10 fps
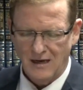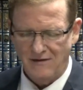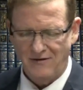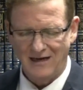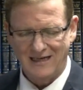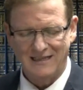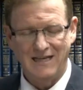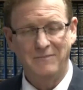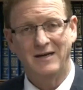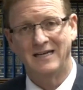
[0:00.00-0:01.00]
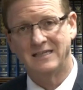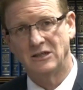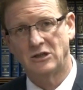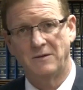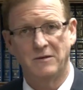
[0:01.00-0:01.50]
Aval kadam
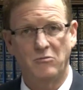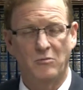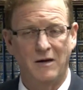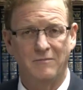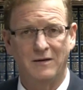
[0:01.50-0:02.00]
Hekdeshan et mumam.